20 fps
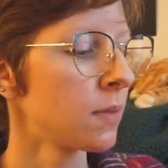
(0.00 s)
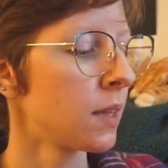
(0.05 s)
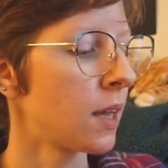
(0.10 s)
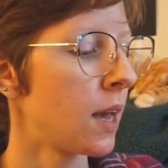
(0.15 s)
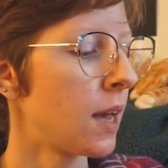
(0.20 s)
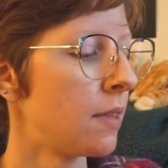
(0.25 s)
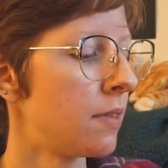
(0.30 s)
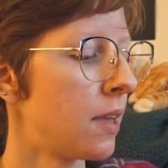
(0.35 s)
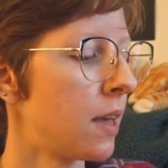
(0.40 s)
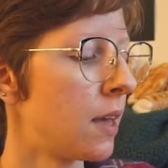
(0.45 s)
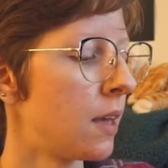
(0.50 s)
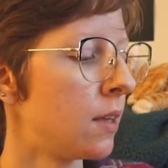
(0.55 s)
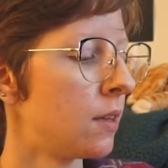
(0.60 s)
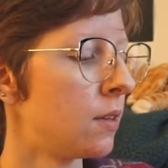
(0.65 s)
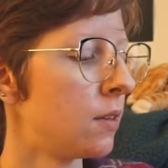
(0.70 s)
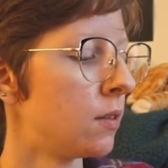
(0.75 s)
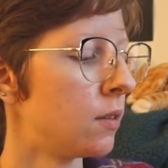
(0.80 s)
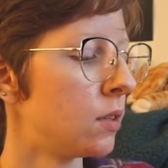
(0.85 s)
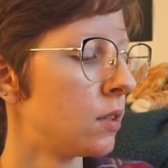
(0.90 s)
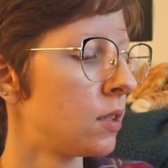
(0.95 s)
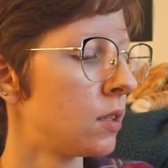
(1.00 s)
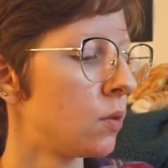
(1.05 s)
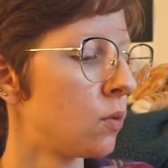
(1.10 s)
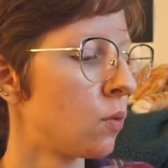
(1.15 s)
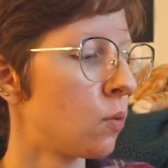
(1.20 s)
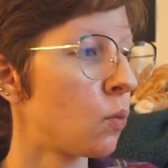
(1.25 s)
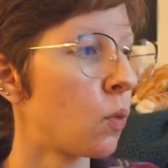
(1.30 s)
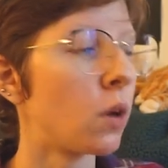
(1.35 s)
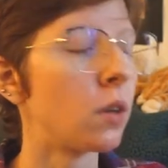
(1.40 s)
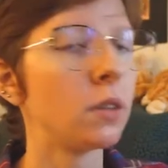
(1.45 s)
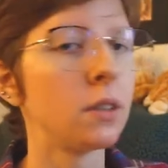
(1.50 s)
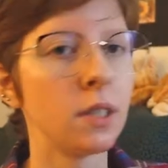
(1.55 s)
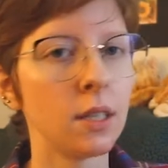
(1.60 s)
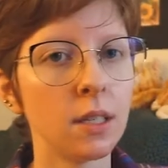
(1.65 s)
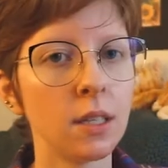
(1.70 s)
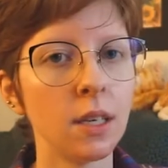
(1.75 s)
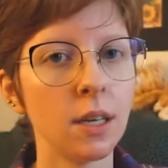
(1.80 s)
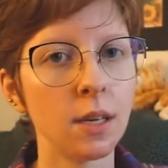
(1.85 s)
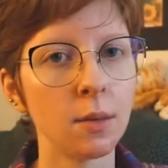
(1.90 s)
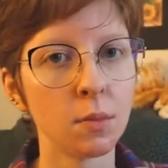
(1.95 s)
and then Walt
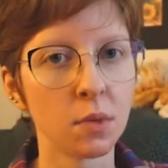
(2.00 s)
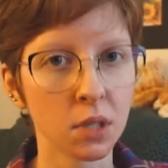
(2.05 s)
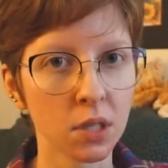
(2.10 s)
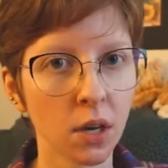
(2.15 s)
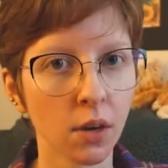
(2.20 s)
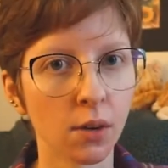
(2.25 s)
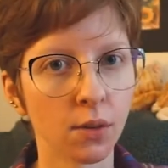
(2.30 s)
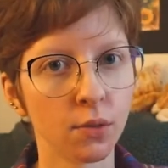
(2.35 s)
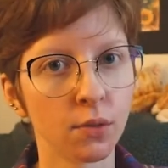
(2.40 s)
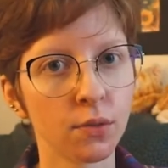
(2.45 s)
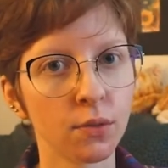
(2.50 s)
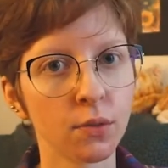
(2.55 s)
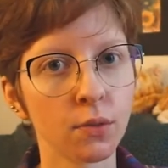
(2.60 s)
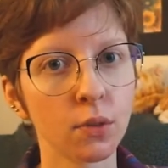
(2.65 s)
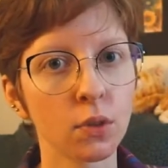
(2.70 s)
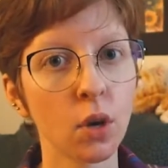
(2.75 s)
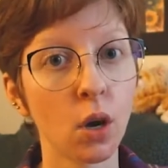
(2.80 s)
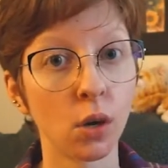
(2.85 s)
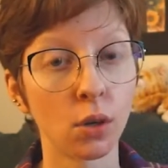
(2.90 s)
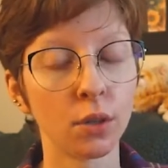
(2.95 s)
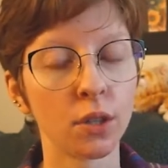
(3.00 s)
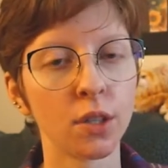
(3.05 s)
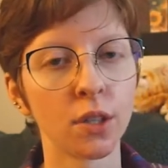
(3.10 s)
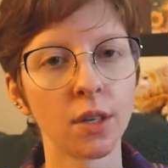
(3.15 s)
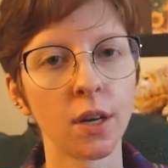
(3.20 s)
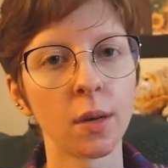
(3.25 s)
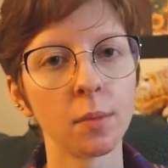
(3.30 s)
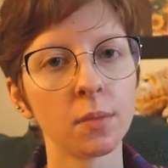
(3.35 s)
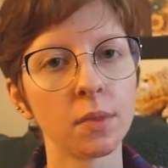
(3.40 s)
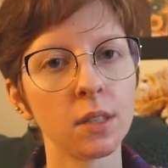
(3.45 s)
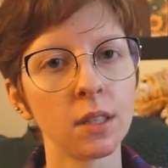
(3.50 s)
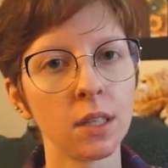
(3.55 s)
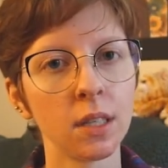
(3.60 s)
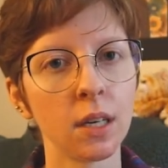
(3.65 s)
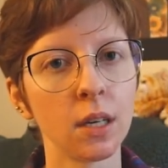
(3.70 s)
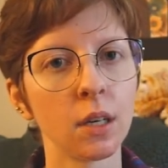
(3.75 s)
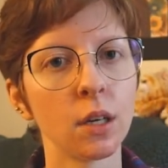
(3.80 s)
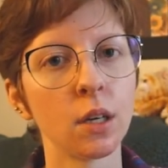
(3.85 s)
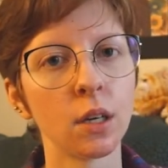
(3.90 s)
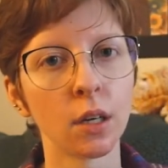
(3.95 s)
Disney himself called her up to
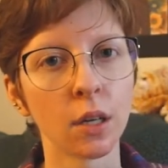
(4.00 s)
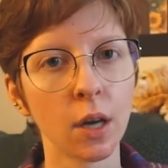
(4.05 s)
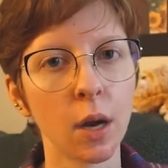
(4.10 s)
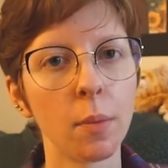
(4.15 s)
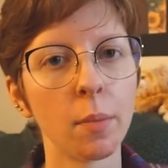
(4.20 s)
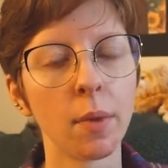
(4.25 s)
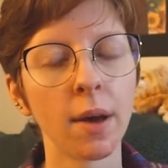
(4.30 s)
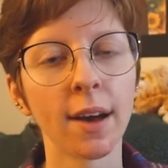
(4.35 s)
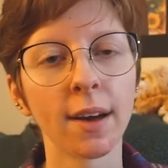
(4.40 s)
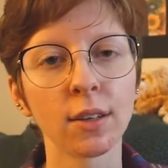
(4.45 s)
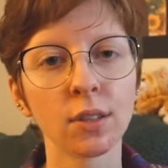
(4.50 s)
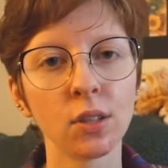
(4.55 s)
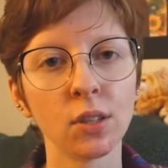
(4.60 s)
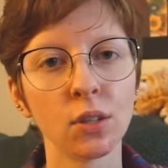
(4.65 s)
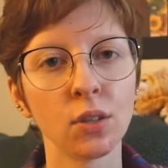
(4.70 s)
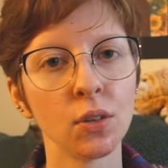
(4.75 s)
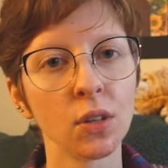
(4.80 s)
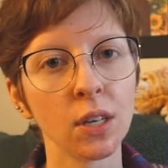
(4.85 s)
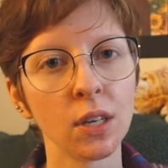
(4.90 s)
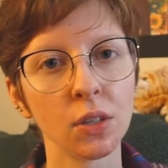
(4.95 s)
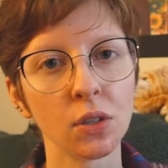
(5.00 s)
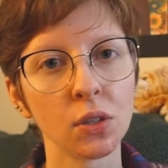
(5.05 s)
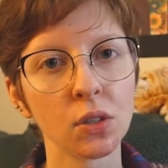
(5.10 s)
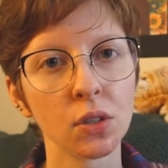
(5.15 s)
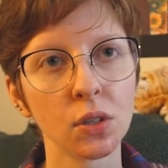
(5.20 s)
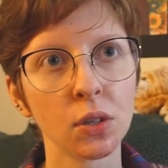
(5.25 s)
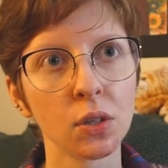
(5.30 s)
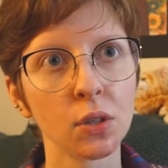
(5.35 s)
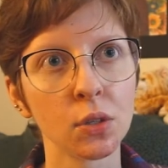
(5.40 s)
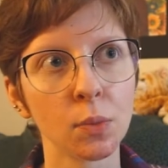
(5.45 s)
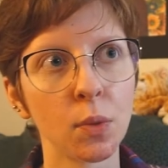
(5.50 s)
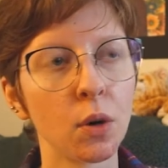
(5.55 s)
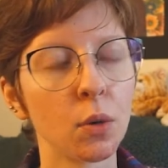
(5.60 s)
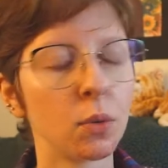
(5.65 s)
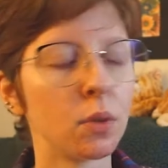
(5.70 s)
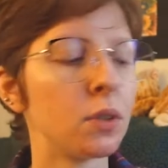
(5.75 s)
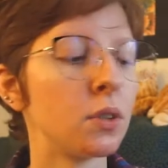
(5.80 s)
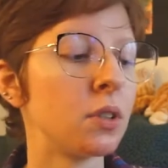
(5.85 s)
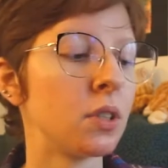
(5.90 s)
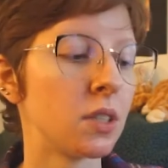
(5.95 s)
get her to come back to do the It's a Small
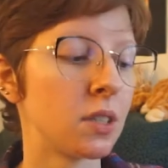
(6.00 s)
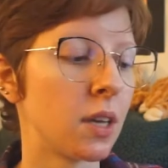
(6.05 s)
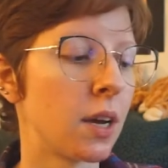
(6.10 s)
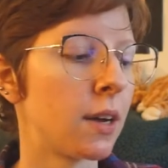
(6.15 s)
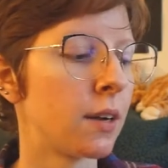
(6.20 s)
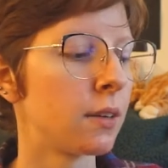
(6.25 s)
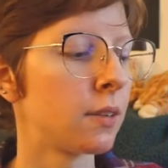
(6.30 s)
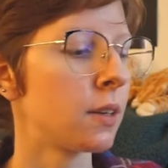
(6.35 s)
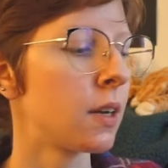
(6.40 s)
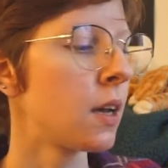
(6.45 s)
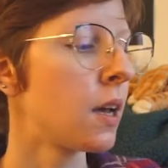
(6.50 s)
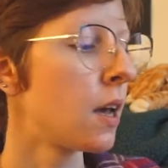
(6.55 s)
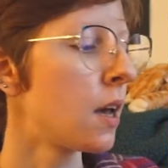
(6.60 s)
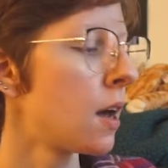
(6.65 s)
World design.